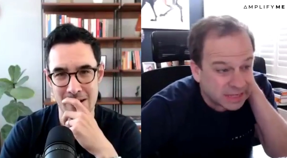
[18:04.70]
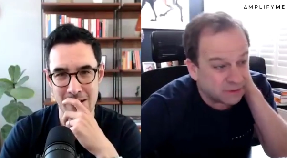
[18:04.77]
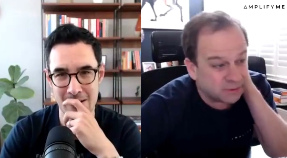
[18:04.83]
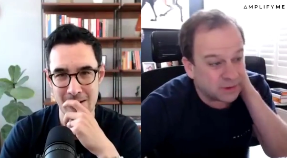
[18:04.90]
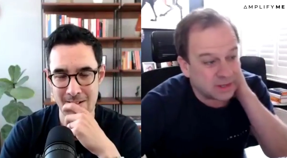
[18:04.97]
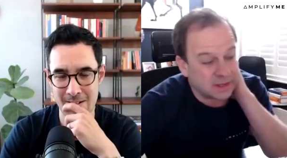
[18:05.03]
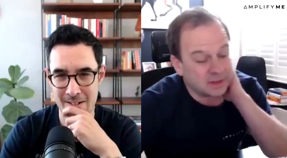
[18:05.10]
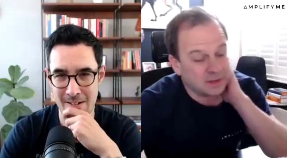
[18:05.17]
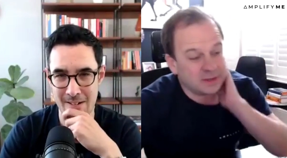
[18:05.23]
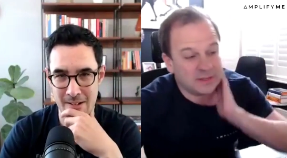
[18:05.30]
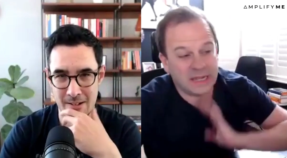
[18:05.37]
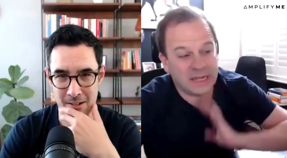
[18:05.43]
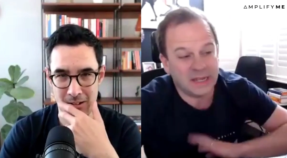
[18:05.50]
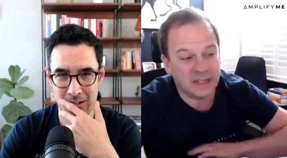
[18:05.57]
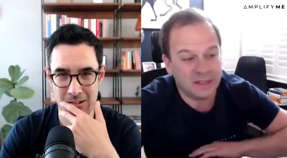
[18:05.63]
Speaker 1: Well,
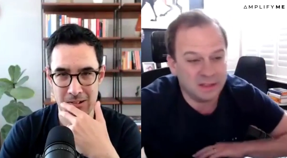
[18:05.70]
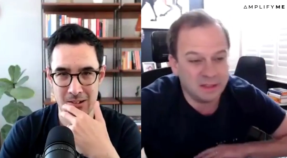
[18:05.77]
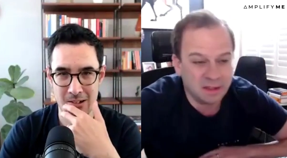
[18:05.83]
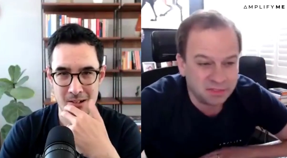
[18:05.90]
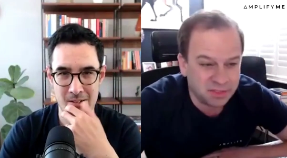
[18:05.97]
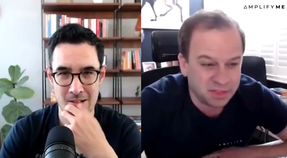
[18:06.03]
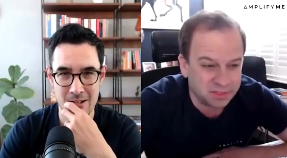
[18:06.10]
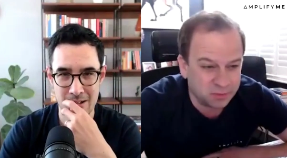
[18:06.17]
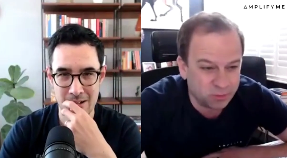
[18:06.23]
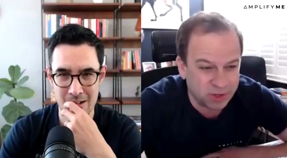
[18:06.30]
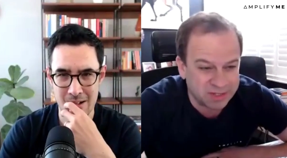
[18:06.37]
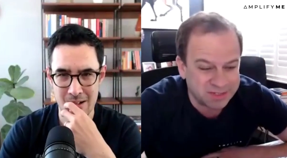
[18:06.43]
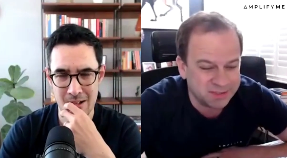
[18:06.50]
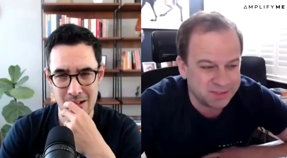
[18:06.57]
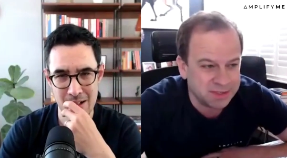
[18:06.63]
I think well,
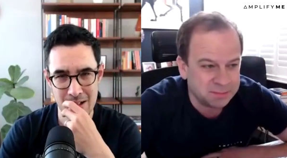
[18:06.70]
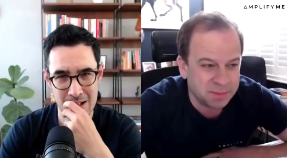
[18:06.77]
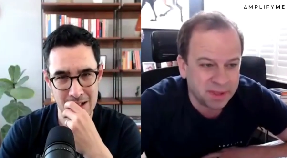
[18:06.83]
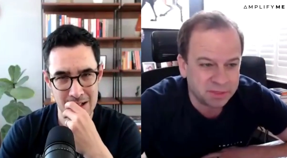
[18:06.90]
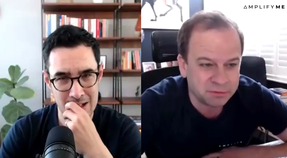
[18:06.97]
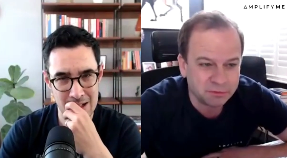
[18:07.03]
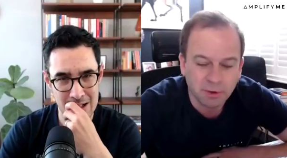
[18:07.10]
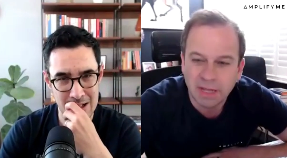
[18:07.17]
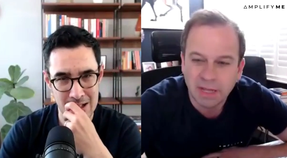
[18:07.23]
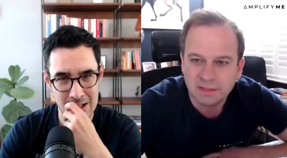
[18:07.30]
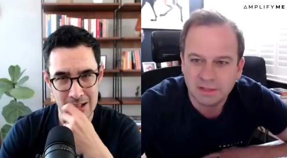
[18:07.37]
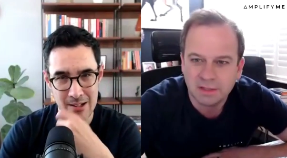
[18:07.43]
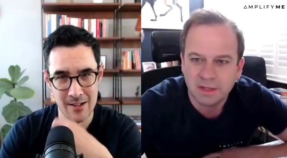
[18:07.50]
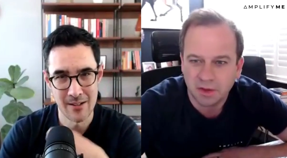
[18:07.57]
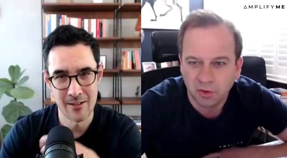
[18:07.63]
it's the big threat
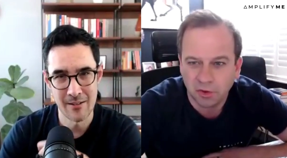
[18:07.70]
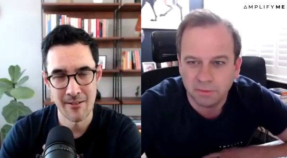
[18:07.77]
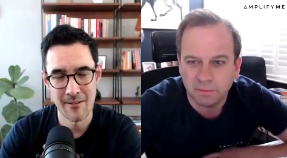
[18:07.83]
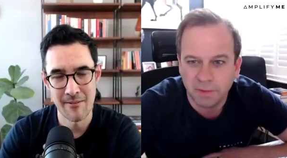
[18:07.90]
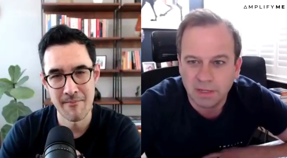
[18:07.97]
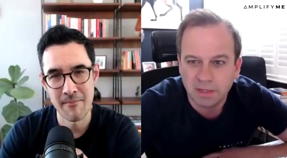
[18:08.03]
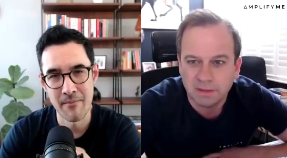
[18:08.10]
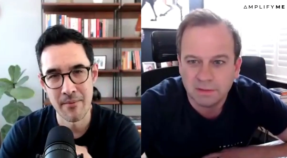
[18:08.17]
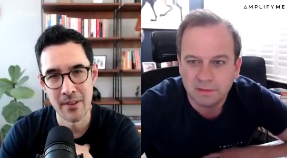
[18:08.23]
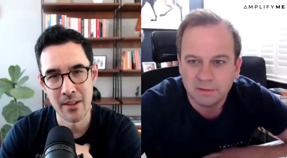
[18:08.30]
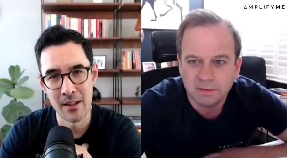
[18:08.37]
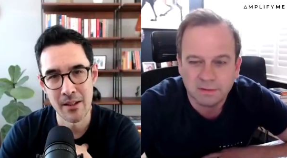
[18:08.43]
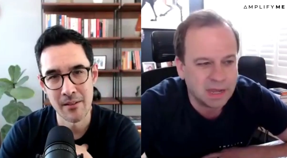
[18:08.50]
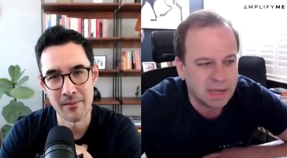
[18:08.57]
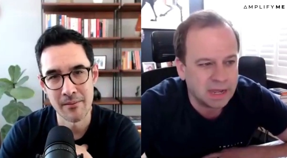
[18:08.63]
to the economy,
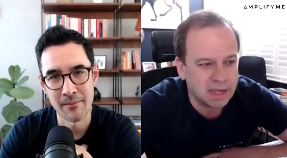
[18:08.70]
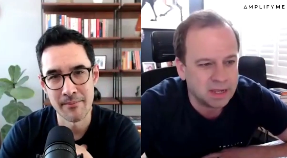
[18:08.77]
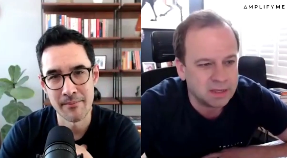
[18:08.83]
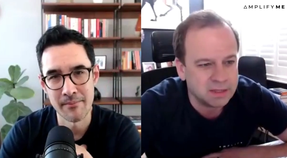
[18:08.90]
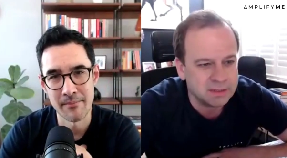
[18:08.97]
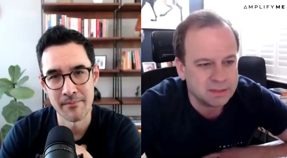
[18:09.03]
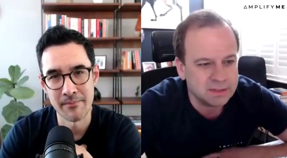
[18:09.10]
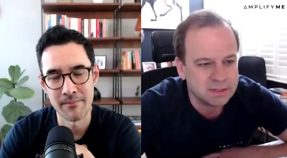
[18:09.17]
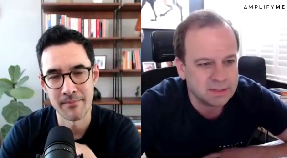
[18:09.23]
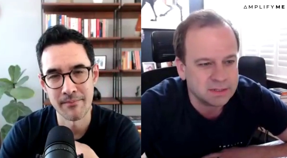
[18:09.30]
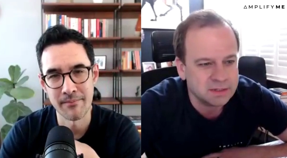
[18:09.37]
and